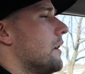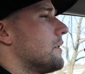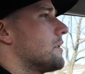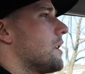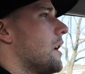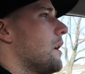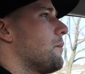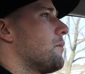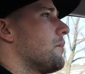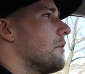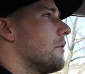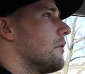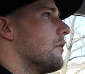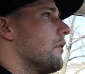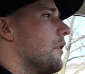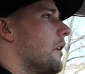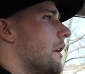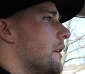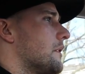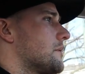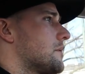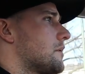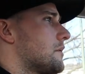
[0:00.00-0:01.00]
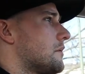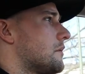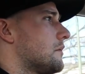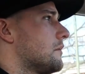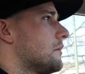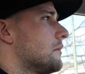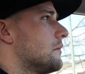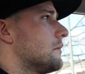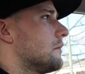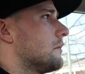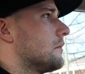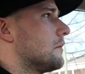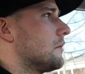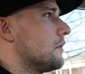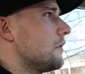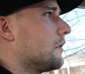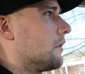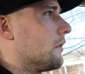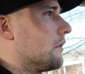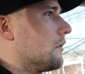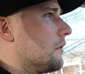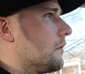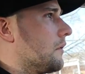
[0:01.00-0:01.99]
As I progressed
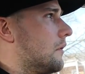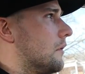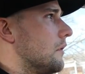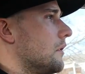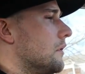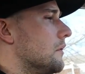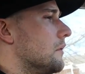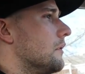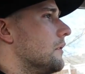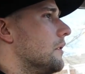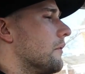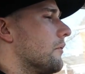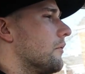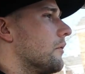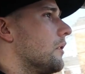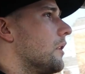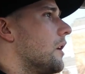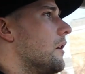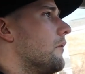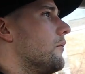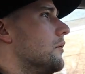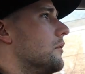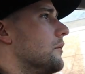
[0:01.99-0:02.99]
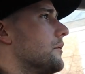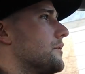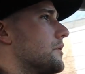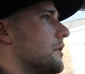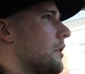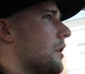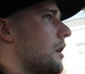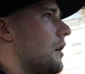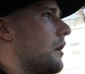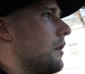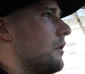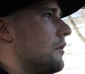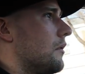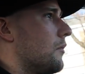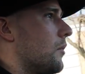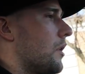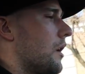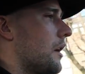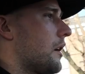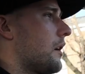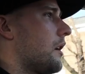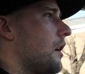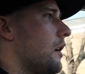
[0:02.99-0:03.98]
into different levels, like, you know,
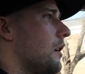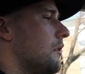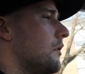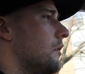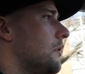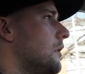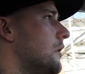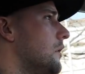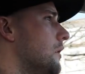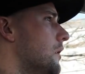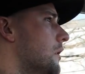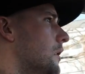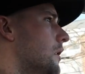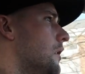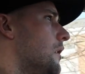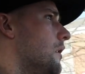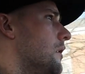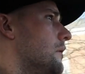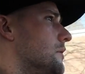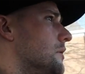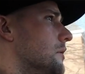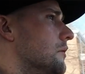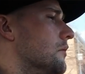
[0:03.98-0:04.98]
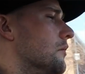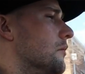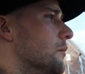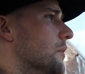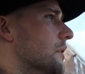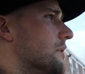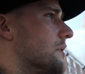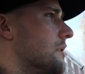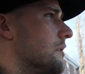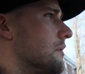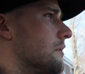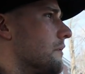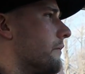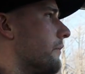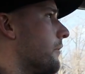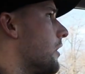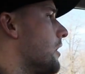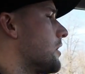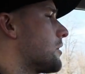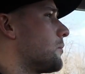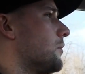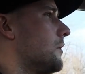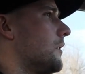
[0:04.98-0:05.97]
when I got to UMBC as a
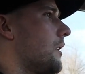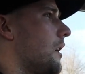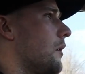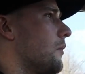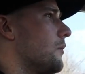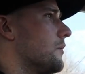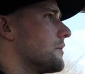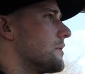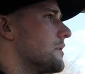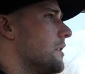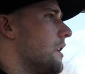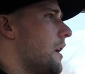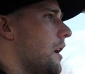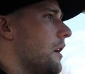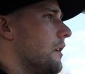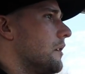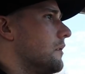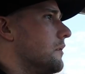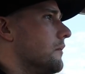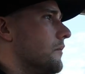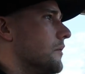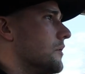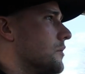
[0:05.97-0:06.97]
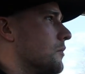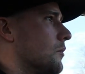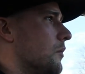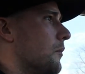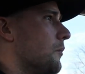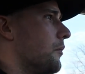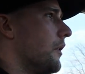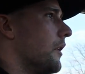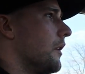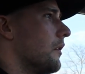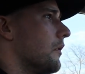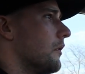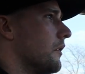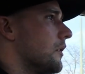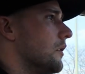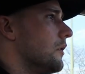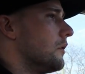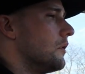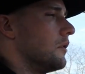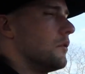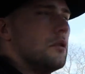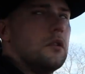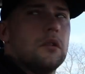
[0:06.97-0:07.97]
freshman, I was not a Division I player.
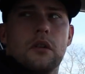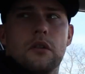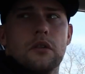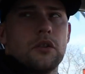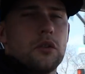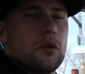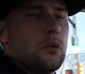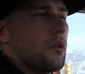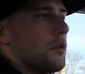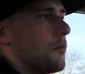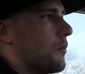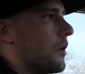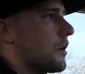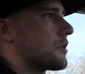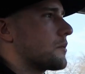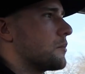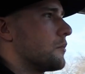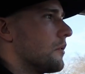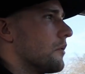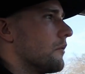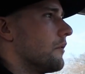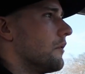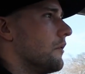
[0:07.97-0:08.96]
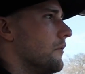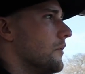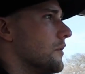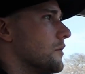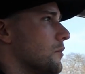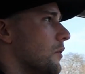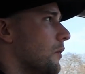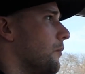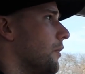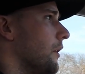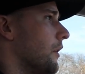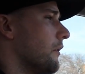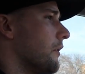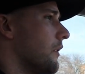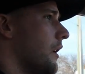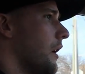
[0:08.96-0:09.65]
Like, you know, you were much more of a Division I player